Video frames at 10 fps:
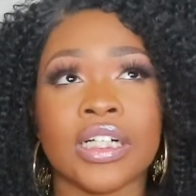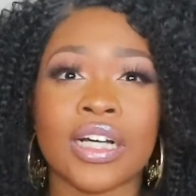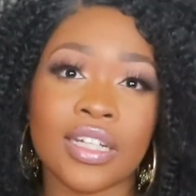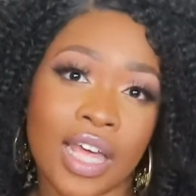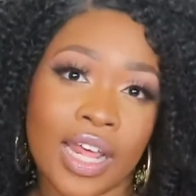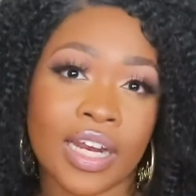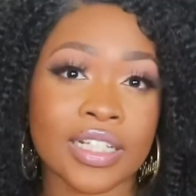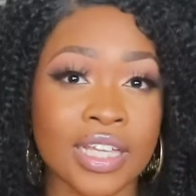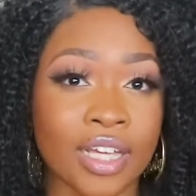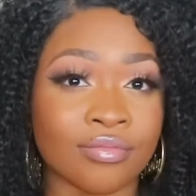a 9 out of
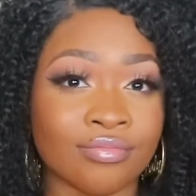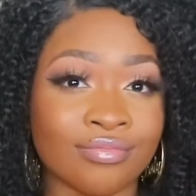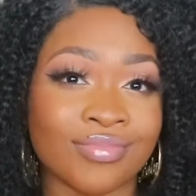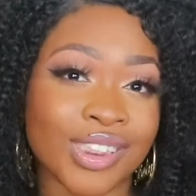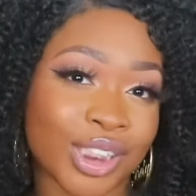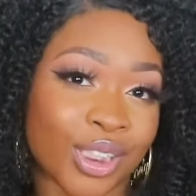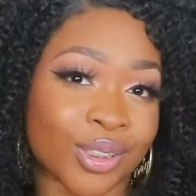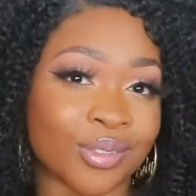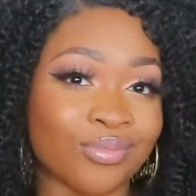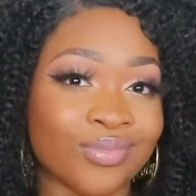10. It's
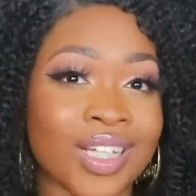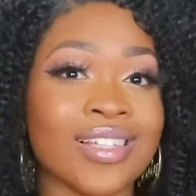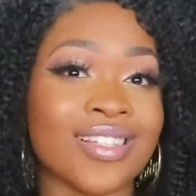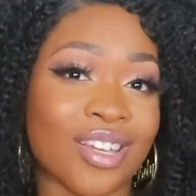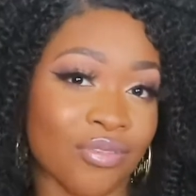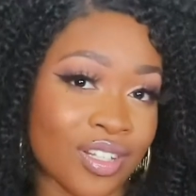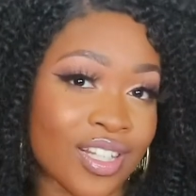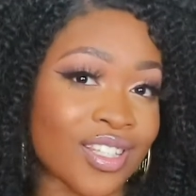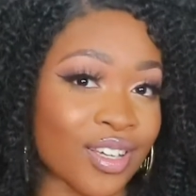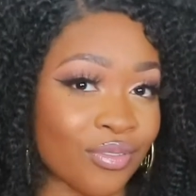cute. It's
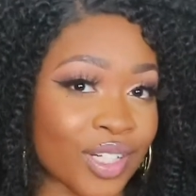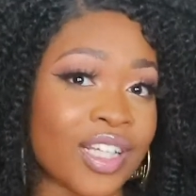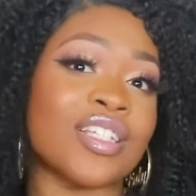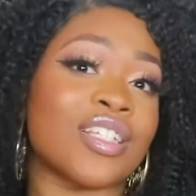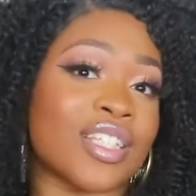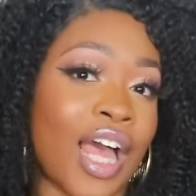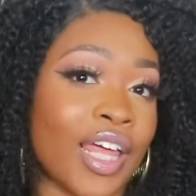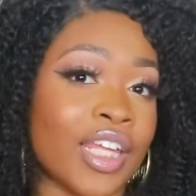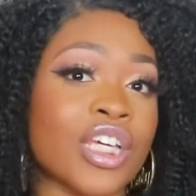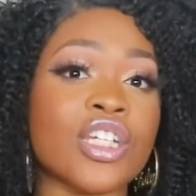different. It's
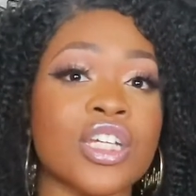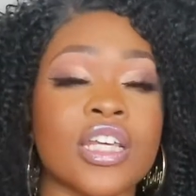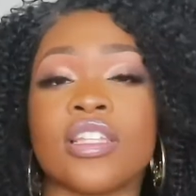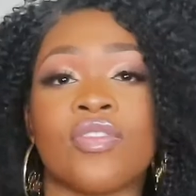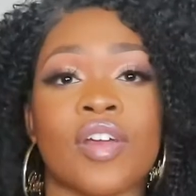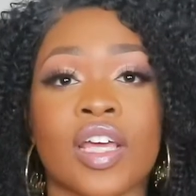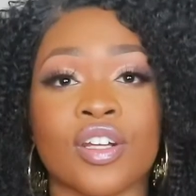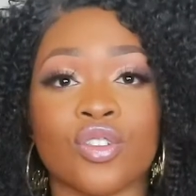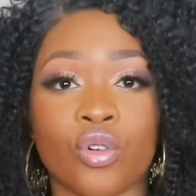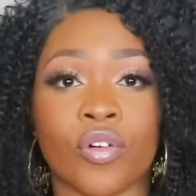stylish. It's very
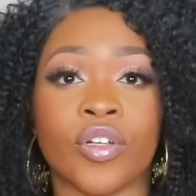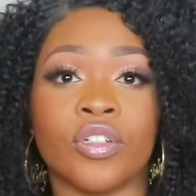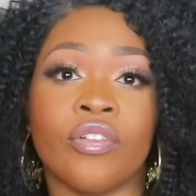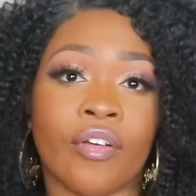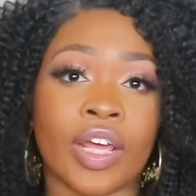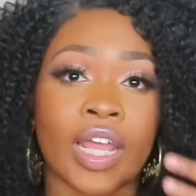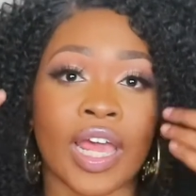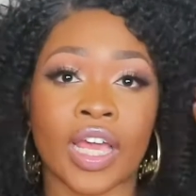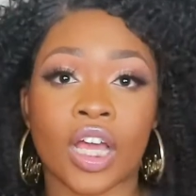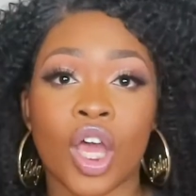editorial, very like